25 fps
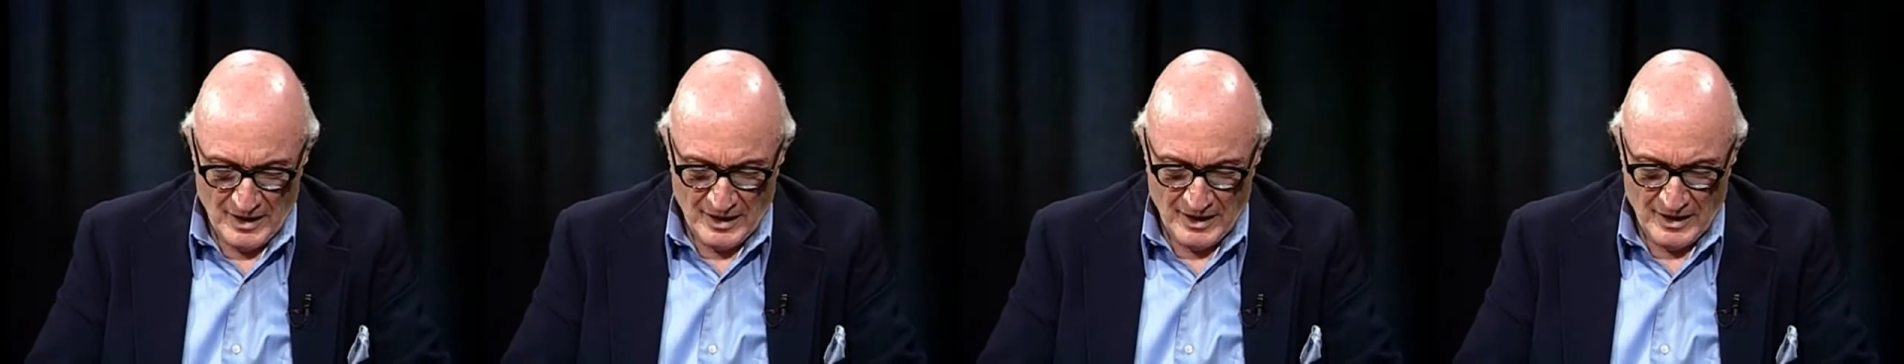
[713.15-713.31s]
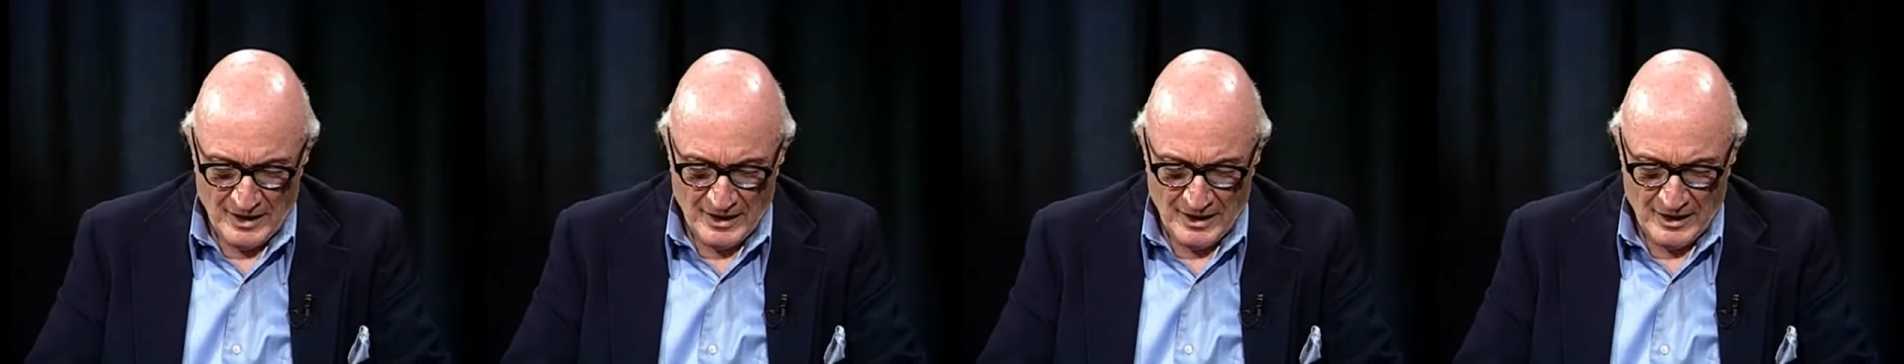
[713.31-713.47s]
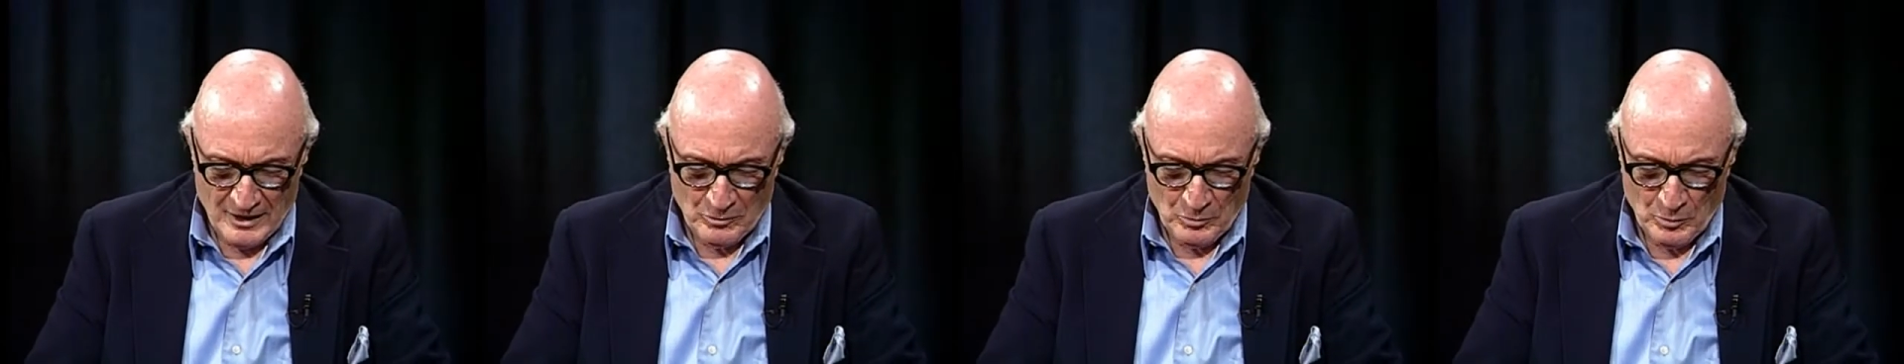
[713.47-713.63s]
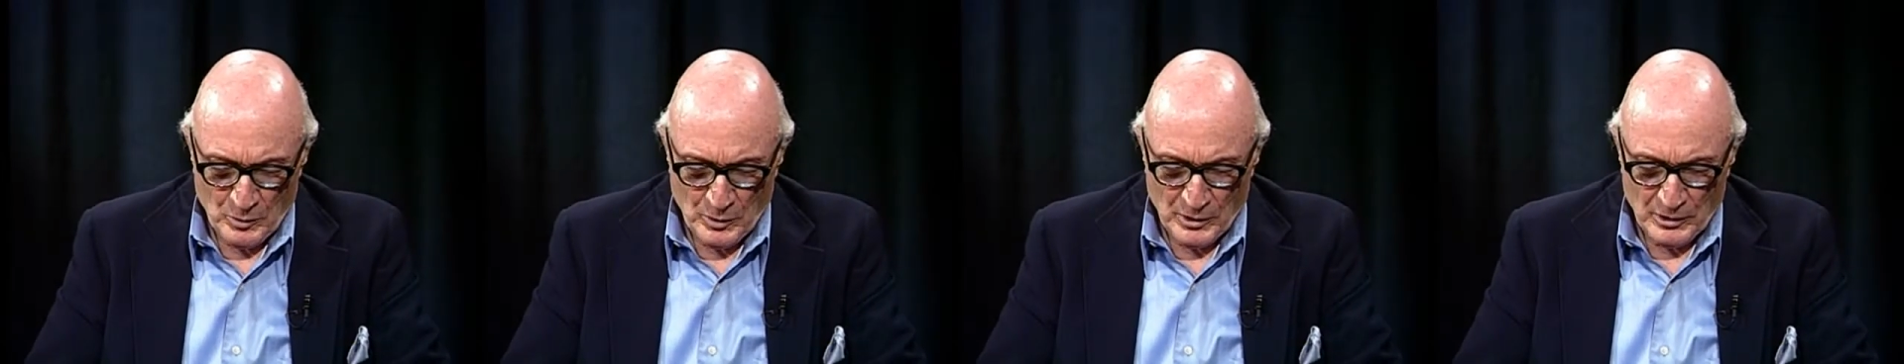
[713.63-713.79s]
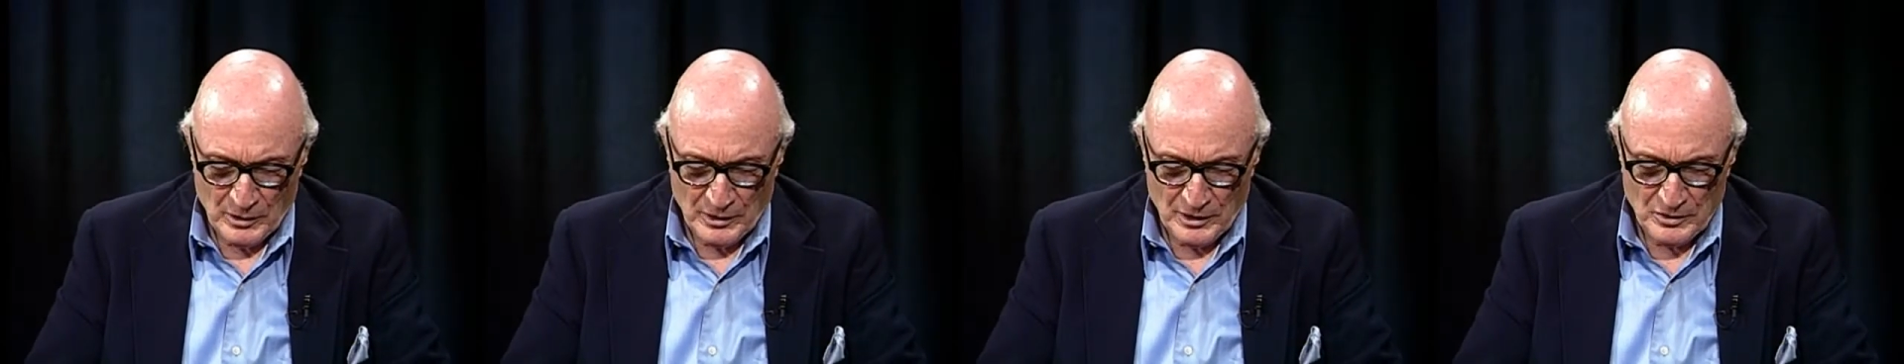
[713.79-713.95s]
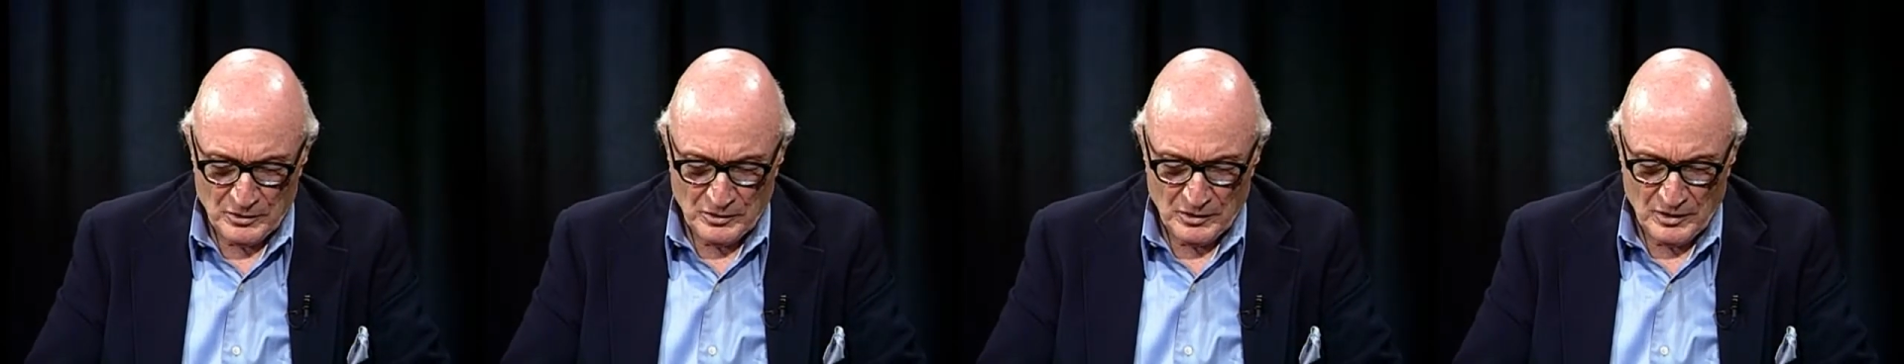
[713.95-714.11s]
and
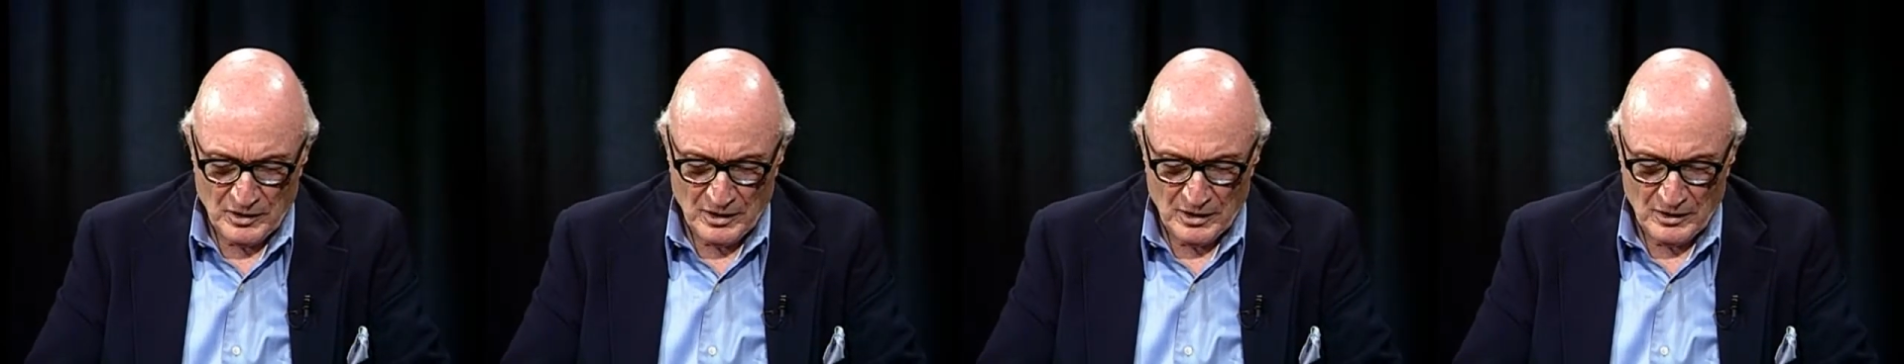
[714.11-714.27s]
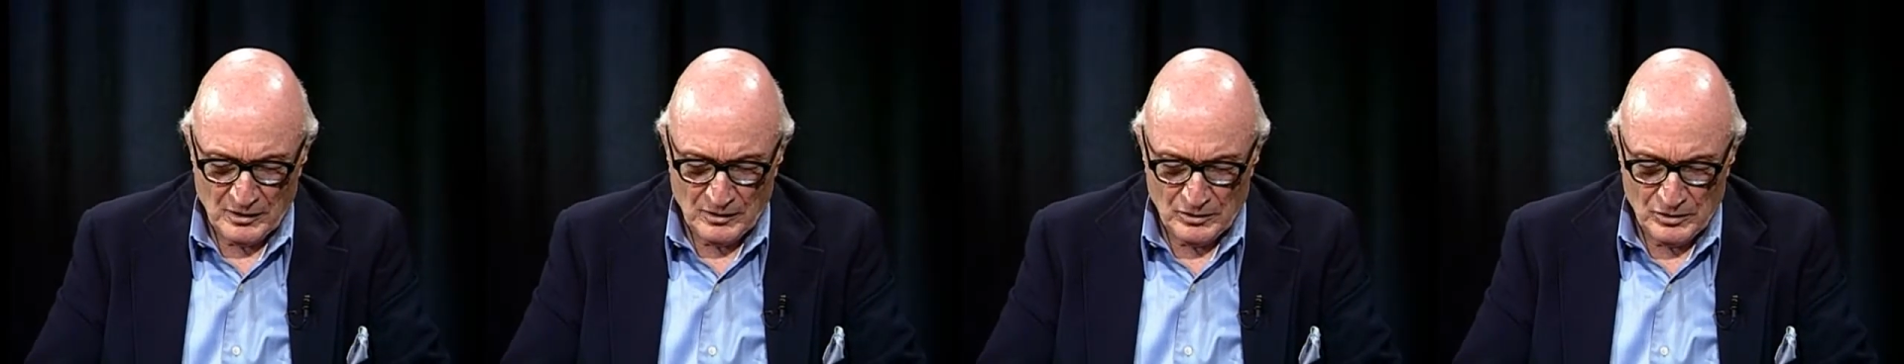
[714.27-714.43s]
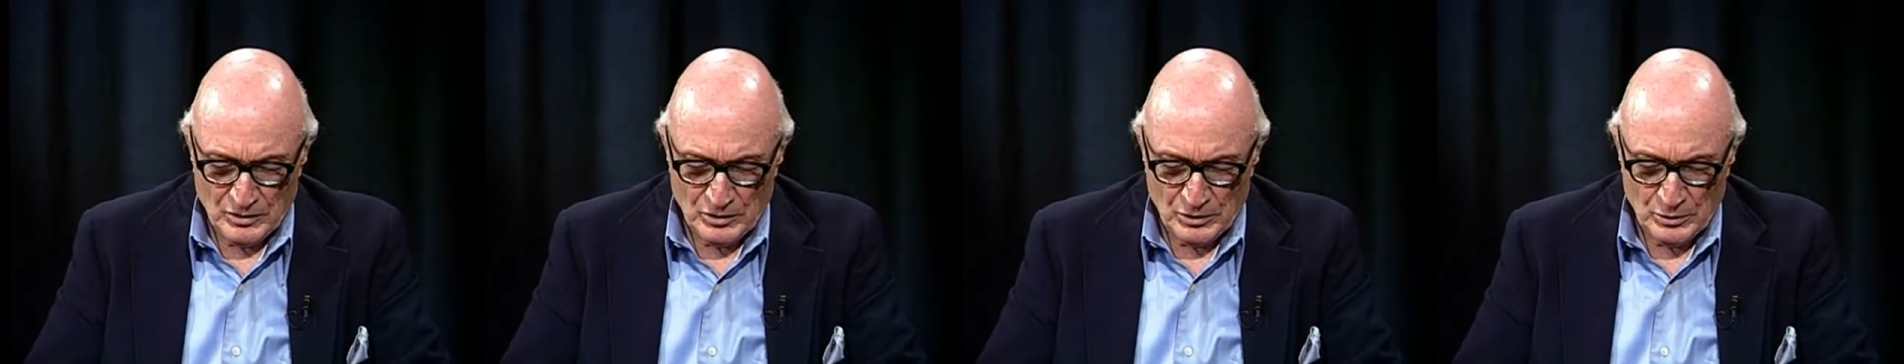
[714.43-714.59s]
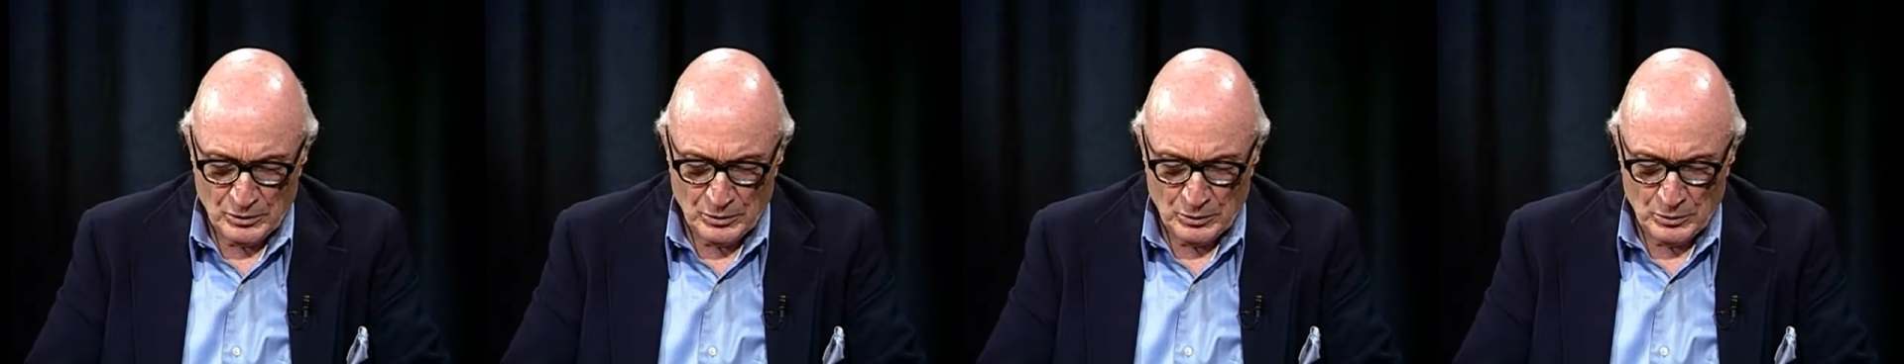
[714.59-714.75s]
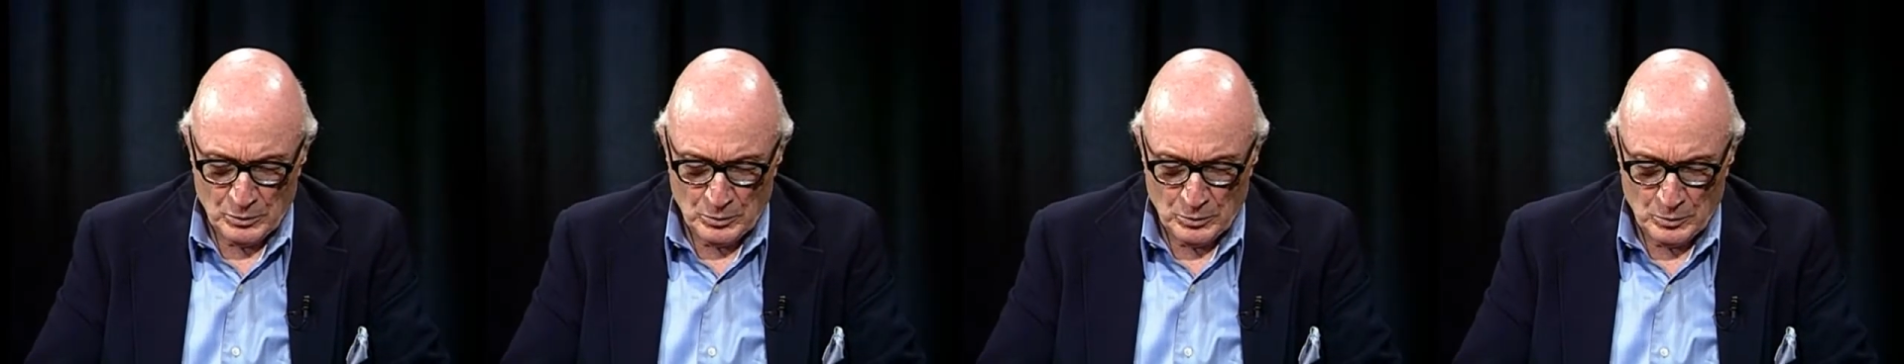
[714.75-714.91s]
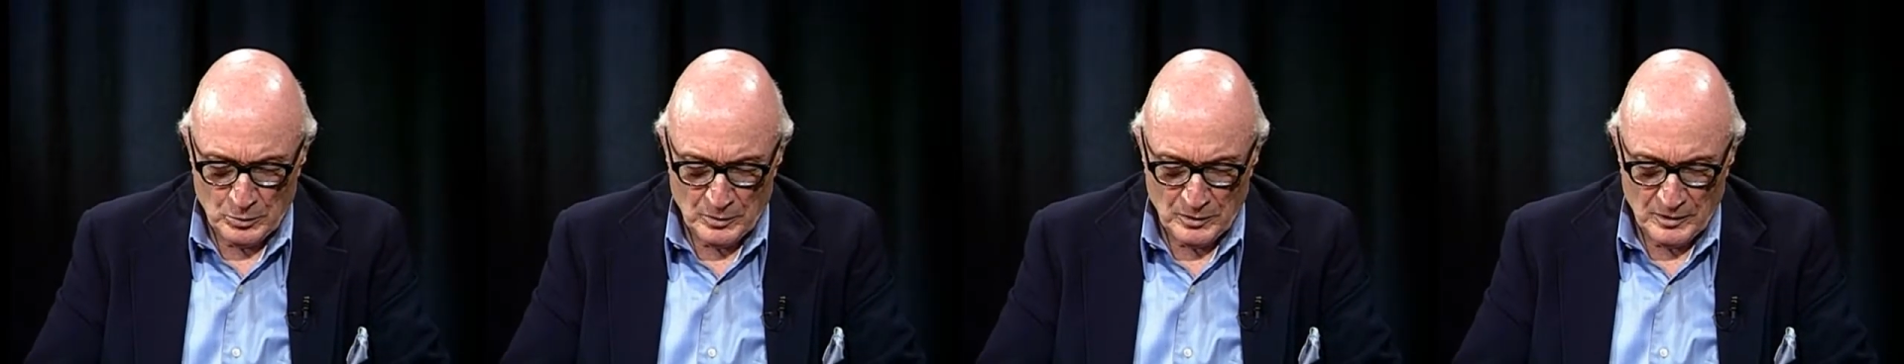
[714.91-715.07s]
we're listening
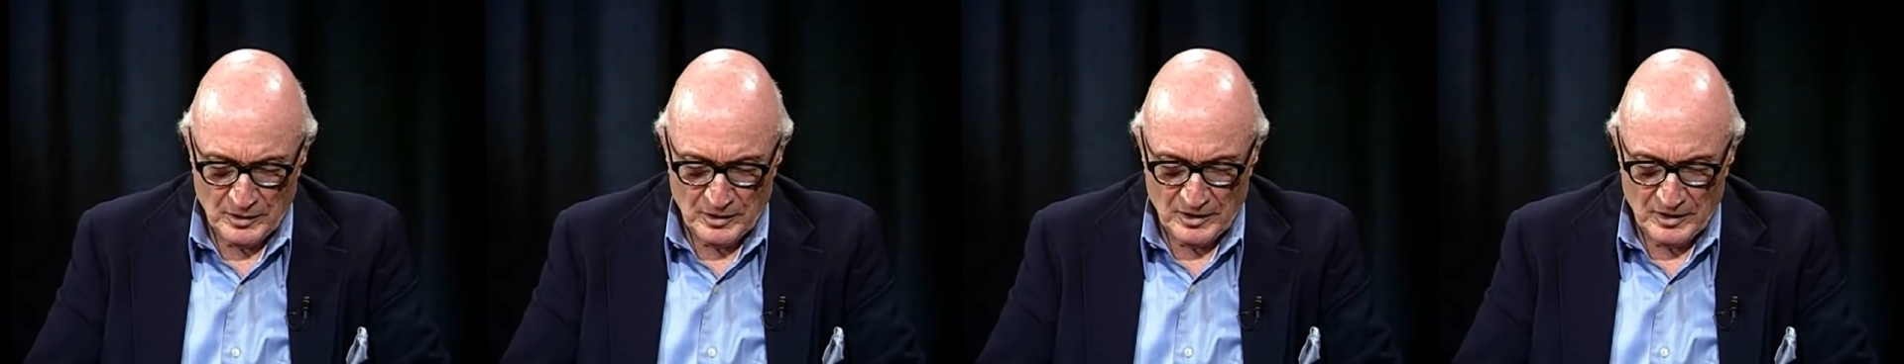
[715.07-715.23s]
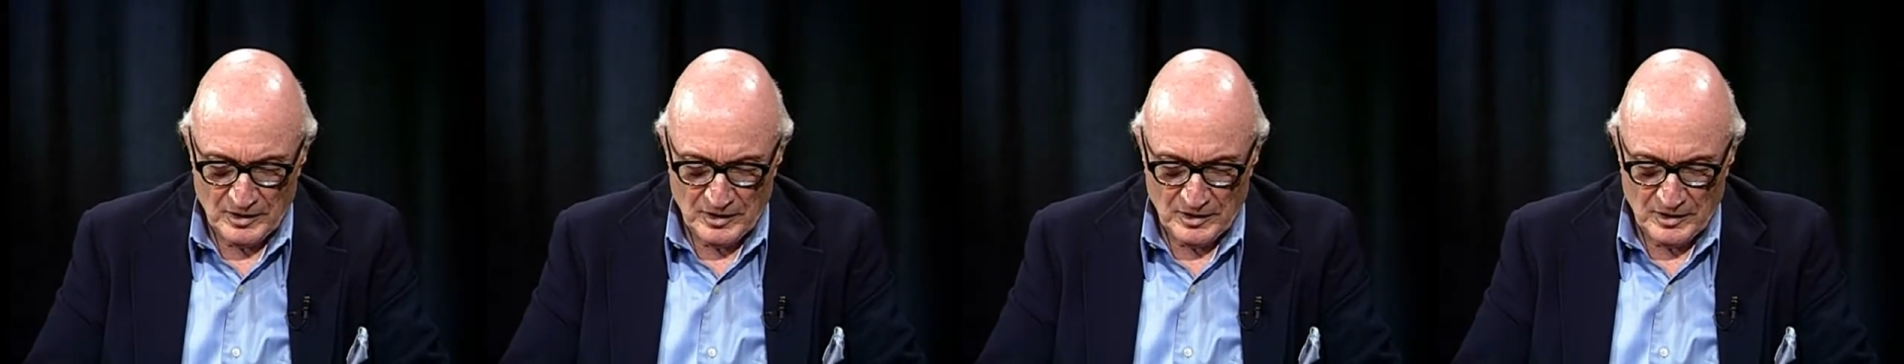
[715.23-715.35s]
to